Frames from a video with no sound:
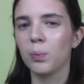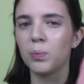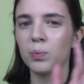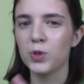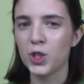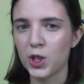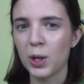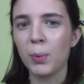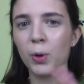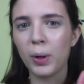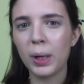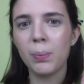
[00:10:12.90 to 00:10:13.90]

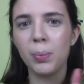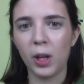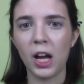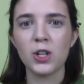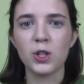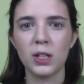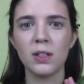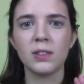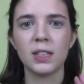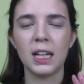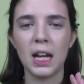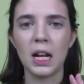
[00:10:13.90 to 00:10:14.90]
shimmery blushes
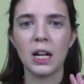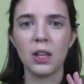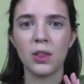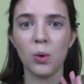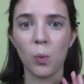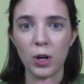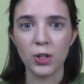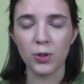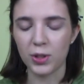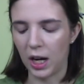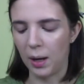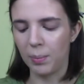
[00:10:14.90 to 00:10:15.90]
in the
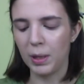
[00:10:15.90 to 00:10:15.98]
wintertime.